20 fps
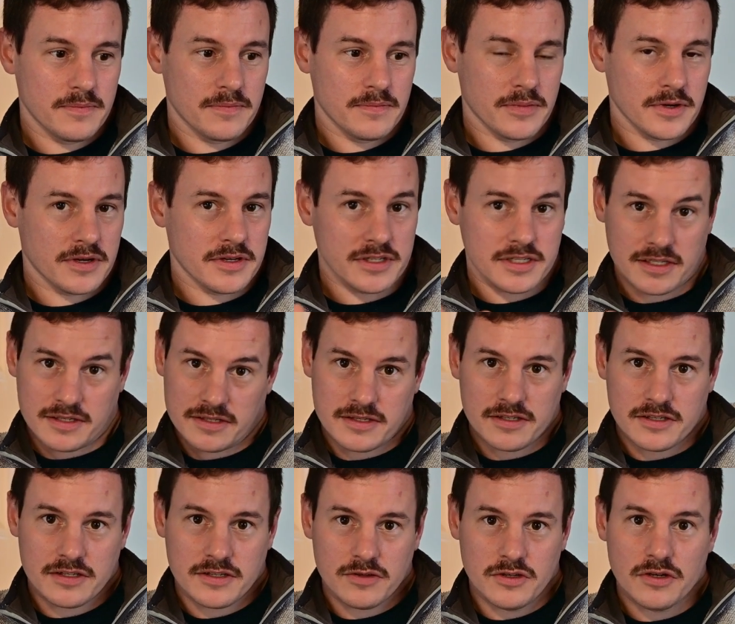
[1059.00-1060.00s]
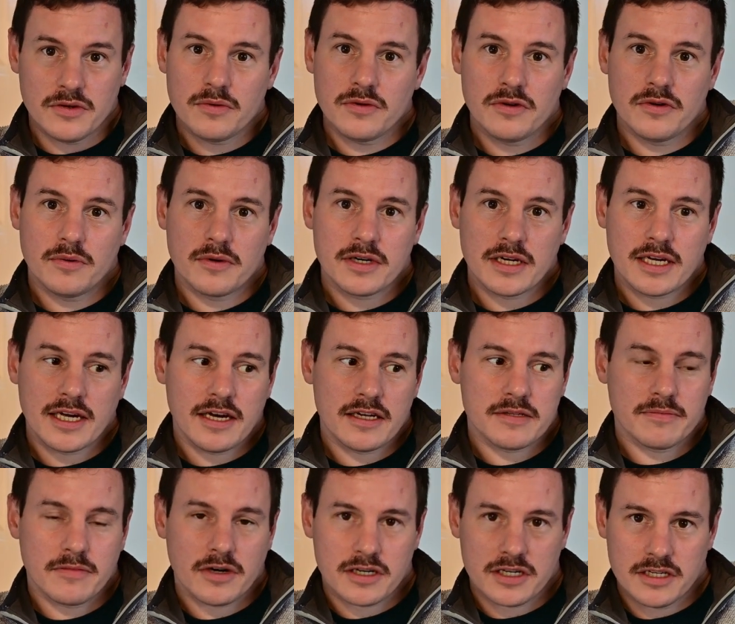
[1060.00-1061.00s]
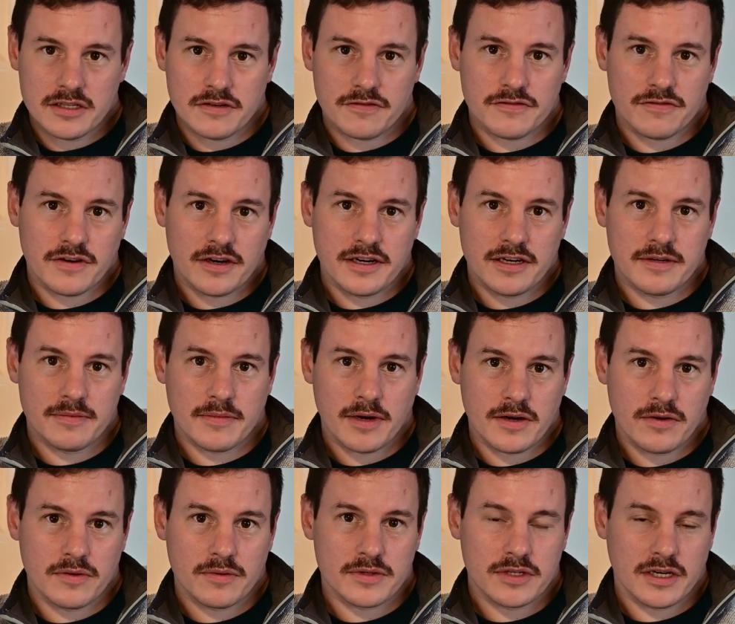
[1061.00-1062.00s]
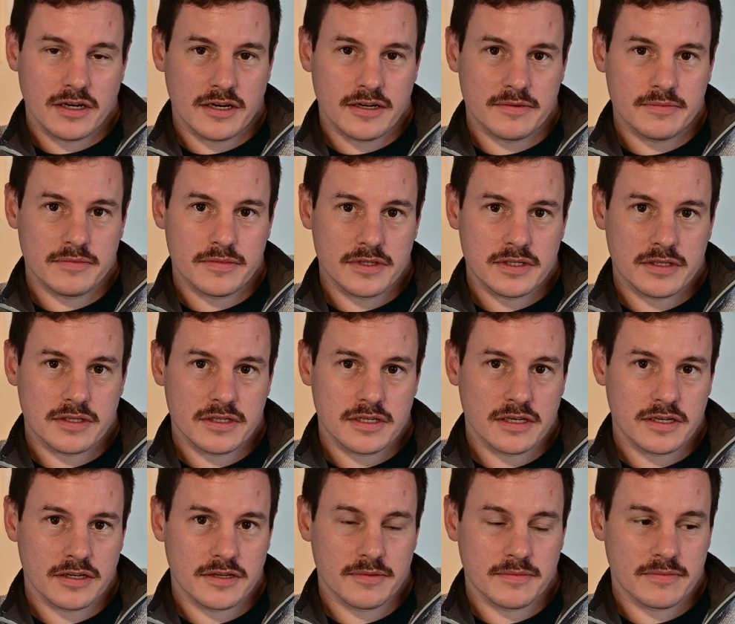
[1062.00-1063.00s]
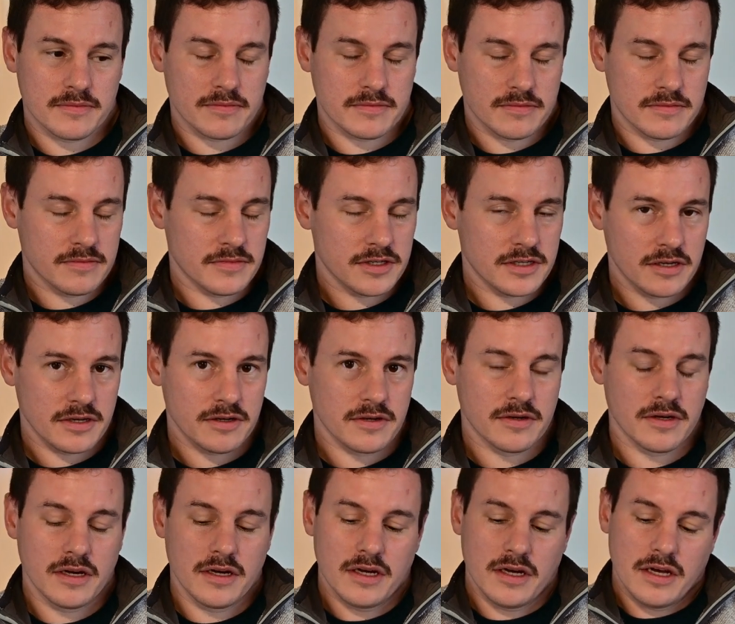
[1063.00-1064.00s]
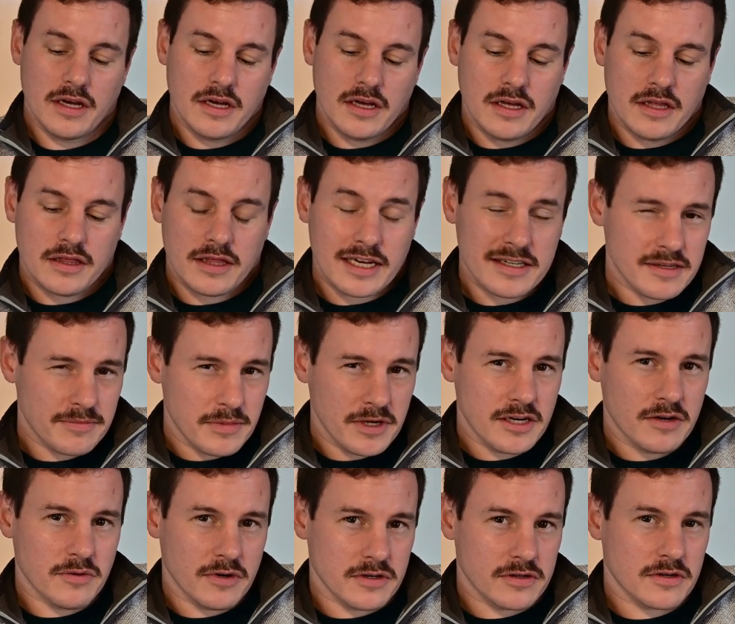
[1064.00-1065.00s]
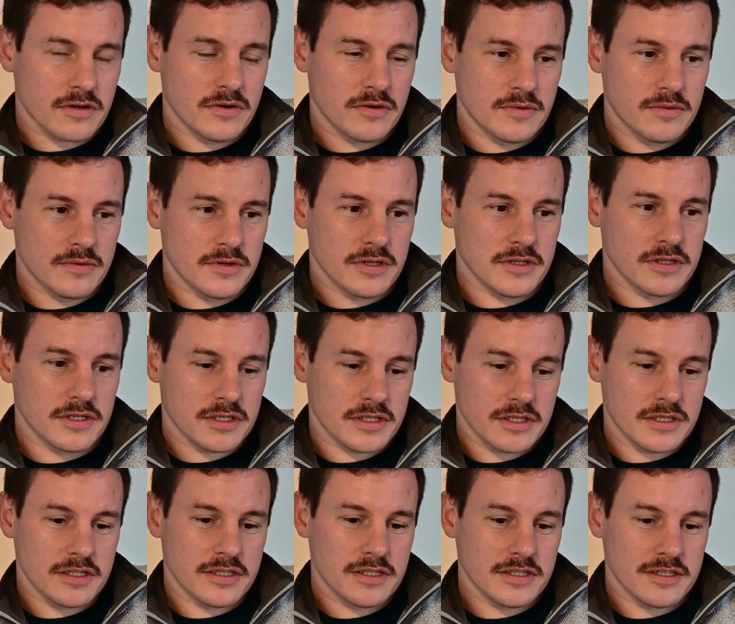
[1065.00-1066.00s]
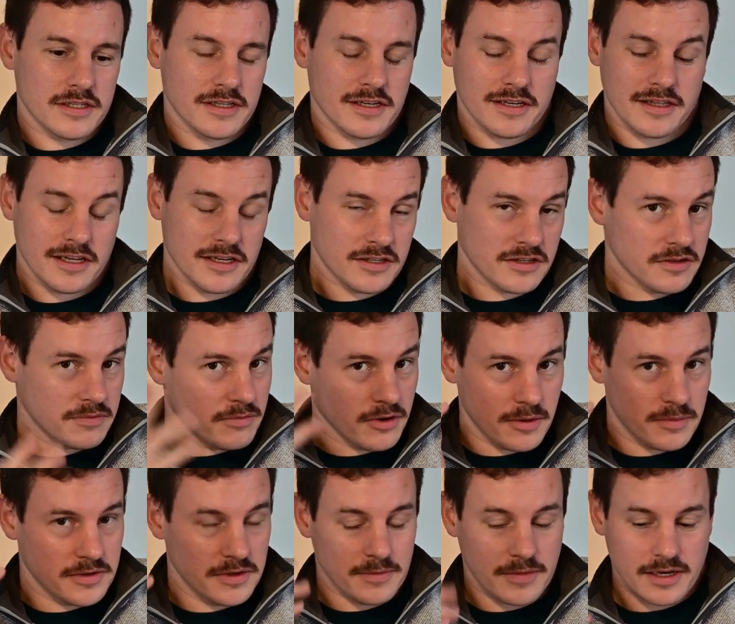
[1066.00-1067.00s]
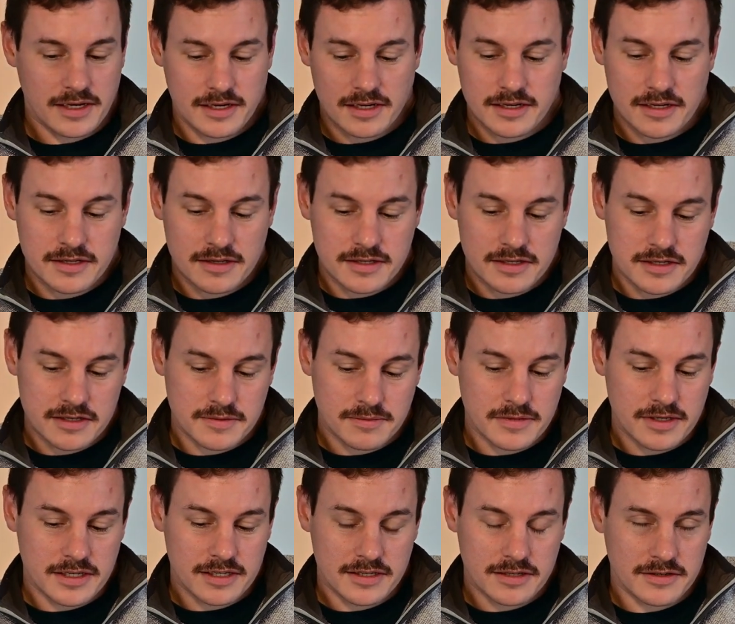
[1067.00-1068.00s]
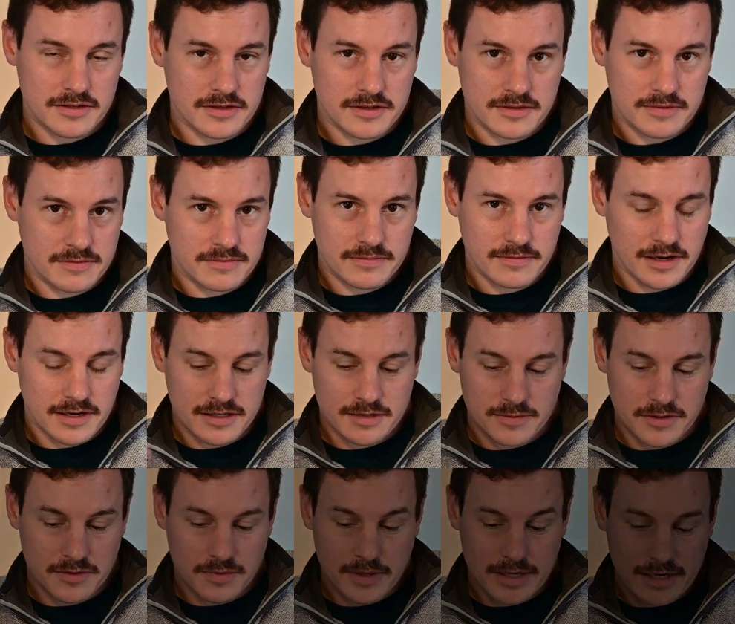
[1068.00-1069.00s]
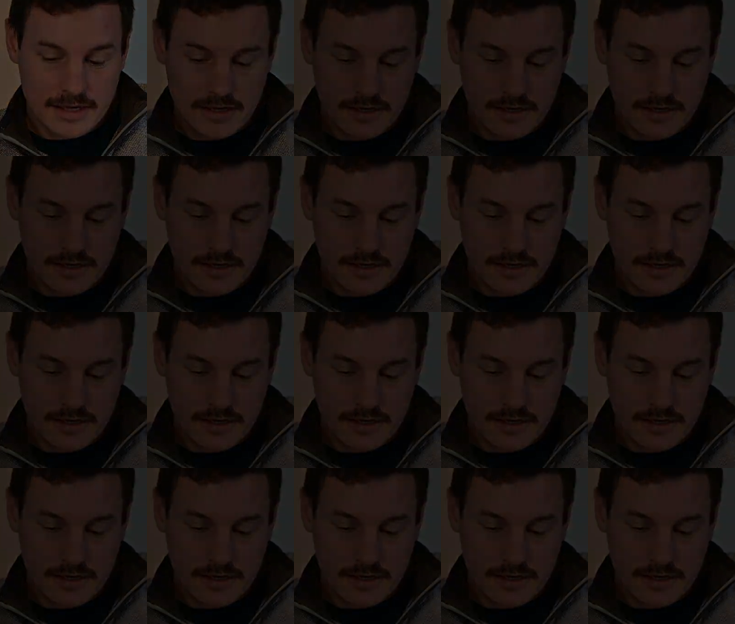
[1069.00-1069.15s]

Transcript: because you want to get as much in the frame at all times. So that's a big one, corners. Like, that's just popped in my head. This is me just randomly winging